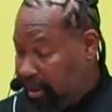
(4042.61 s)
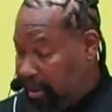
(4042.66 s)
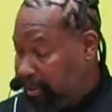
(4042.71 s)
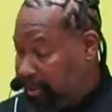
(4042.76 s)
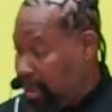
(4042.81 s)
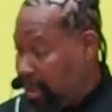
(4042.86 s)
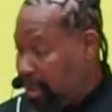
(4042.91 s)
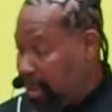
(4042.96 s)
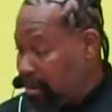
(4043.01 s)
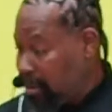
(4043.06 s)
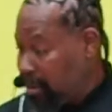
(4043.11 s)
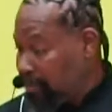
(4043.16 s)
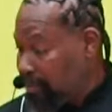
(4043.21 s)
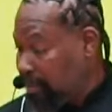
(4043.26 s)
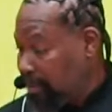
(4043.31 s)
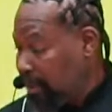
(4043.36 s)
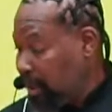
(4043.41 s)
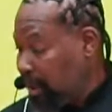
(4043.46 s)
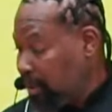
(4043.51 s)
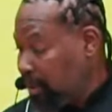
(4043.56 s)
They would ask us
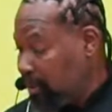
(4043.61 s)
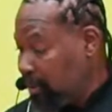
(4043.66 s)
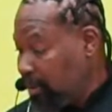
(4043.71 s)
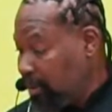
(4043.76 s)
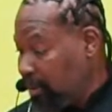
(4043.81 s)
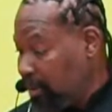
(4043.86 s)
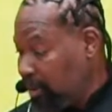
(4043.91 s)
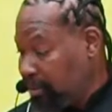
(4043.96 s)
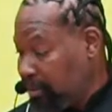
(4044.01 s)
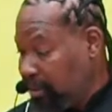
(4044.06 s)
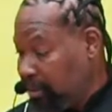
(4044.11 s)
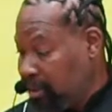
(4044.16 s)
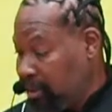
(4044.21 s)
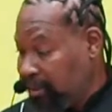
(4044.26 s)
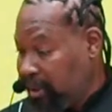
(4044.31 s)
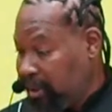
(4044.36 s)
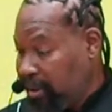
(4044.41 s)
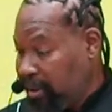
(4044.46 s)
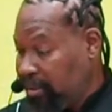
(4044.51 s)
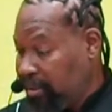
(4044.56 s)
what we like to go on a cruise
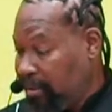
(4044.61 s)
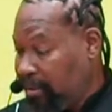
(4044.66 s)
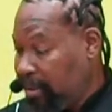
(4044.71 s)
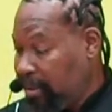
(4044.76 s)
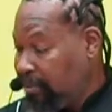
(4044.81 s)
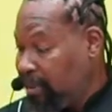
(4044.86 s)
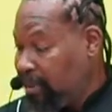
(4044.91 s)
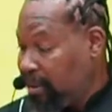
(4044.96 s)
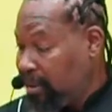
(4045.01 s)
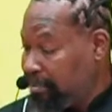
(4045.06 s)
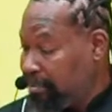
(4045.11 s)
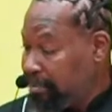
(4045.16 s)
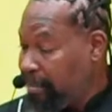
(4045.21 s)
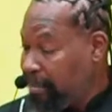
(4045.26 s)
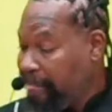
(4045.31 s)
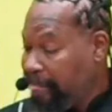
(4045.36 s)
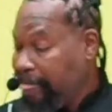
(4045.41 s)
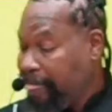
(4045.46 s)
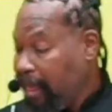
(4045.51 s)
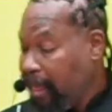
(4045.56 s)
with us with them,
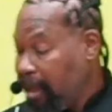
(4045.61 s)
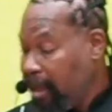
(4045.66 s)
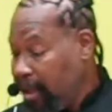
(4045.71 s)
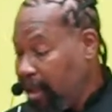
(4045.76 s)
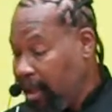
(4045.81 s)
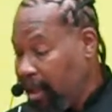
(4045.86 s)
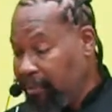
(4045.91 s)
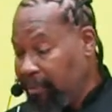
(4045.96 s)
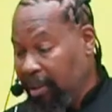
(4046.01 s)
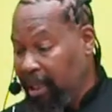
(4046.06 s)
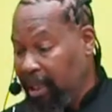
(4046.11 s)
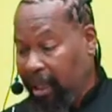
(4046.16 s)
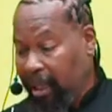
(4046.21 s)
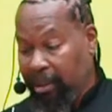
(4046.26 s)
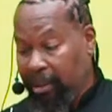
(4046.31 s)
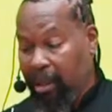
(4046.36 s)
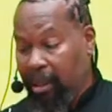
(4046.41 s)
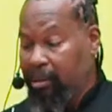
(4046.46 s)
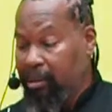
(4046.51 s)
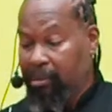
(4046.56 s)
and we'd be
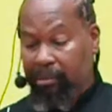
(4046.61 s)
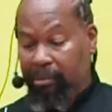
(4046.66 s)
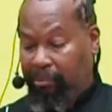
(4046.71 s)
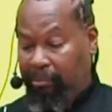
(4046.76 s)
like, no,